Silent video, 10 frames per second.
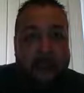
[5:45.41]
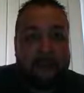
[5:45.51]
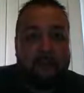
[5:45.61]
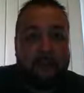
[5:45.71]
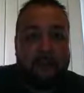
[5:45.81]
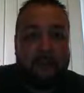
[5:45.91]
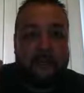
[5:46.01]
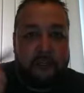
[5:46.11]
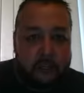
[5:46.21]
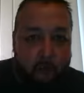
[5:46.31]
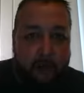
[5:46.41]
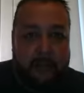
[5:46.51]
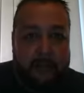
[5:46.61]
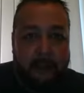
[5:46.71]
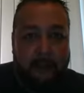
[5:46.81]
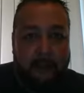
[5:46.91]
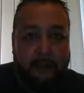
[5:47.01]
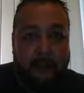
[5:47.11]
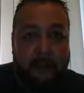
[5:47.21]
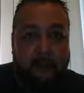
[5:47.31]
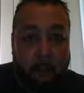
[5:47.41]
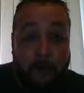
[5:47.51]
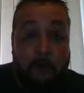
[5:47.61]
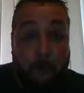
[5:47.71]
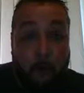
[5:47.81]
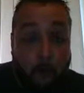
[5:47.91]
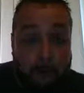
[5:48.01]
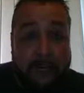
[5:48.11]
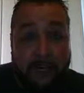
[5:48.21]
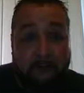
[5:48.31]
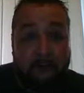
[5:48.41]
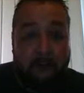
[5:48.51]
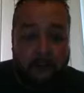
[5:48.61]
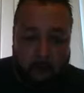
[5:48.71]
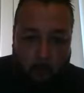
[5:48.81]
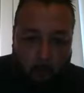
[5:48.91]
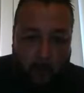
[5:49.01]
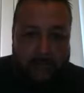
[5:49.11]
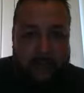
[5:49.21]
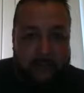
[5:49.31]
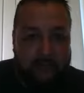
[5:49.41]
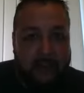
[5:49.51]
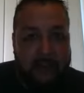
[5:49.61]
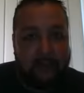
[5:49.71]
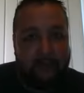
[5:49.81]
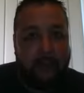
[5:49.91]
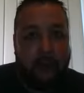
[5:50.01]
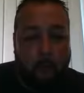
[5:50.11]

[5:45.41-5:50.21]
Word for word: It's conjoined with obedience to what he says